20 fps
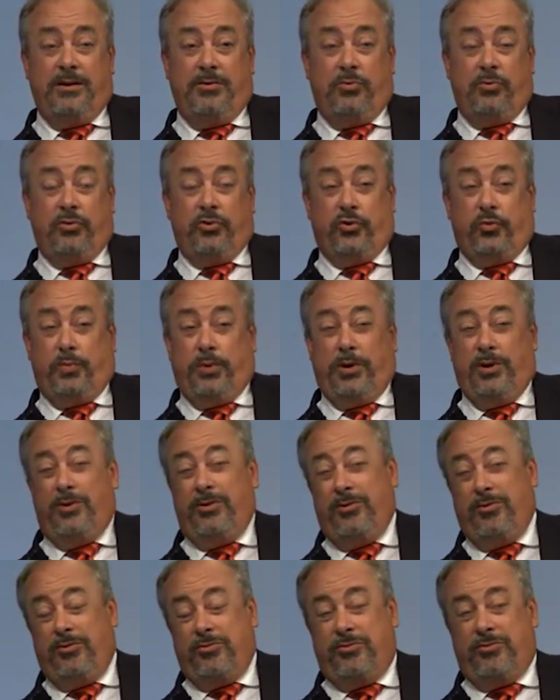will
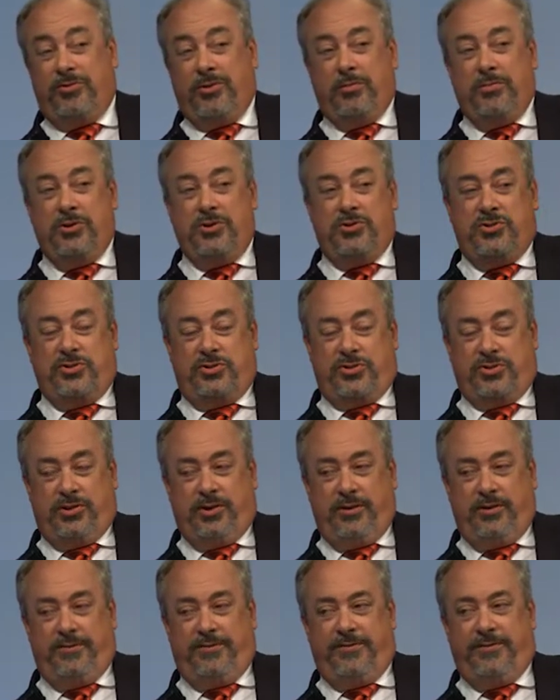spend something just
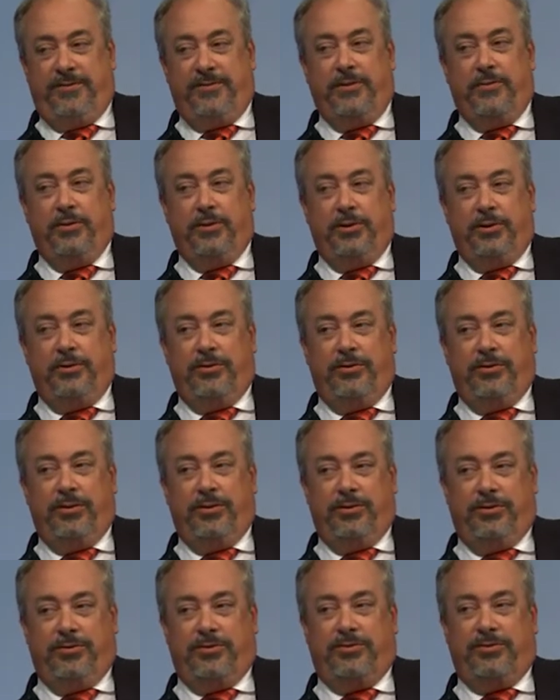shy of $50 million
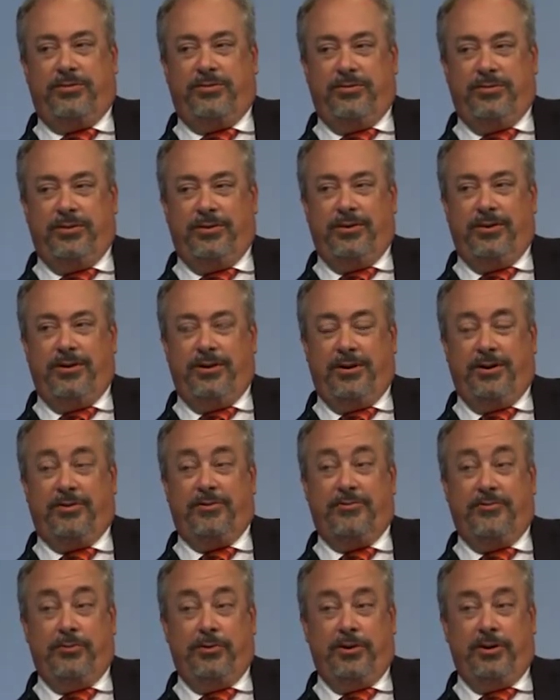in the
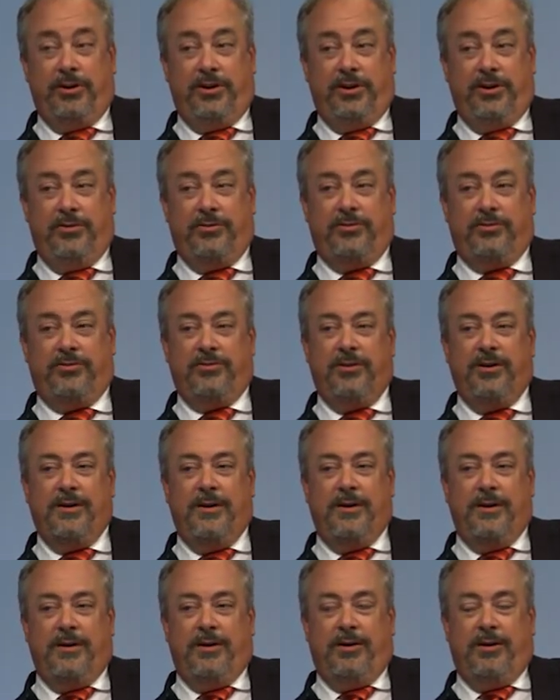next 40 days
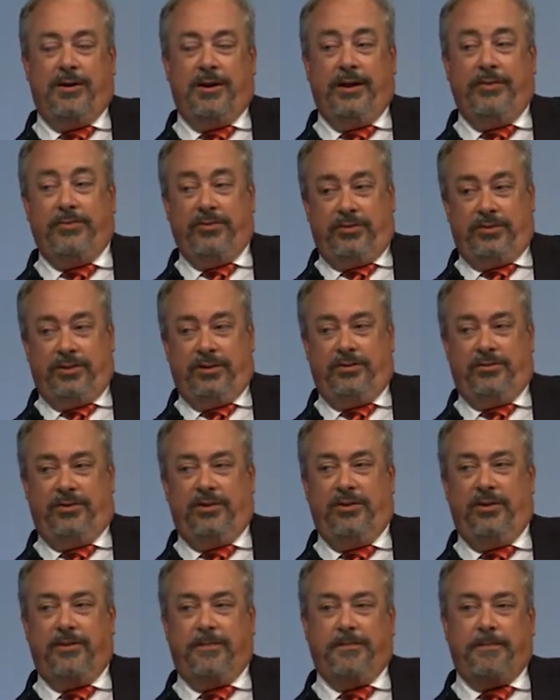on
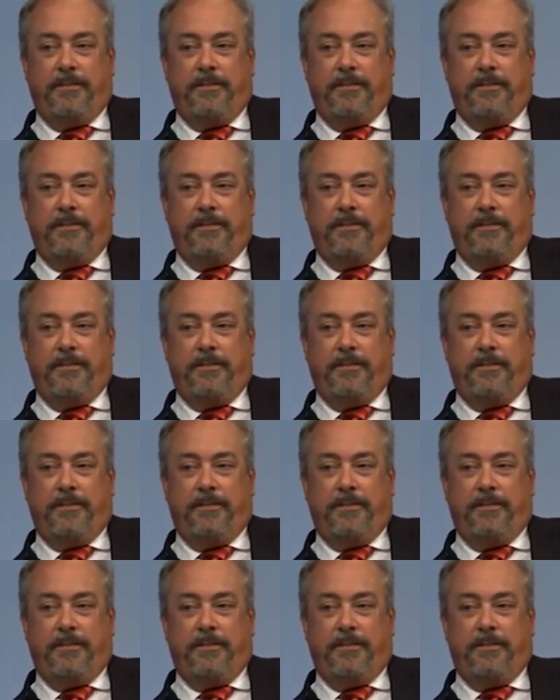advertising.